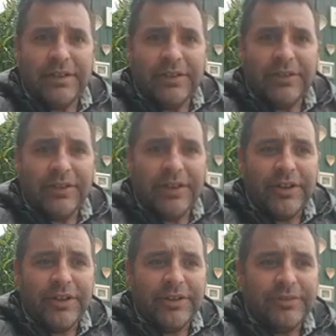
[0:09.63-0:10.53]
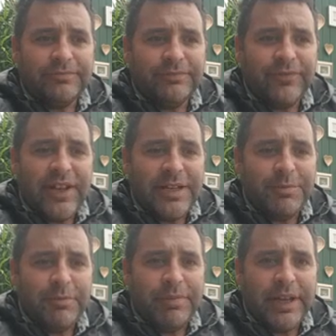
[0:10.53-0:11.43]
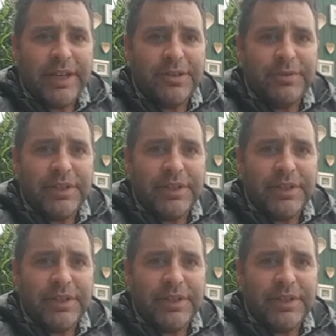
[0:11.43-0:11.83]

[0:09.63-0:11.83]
on her Facebook page,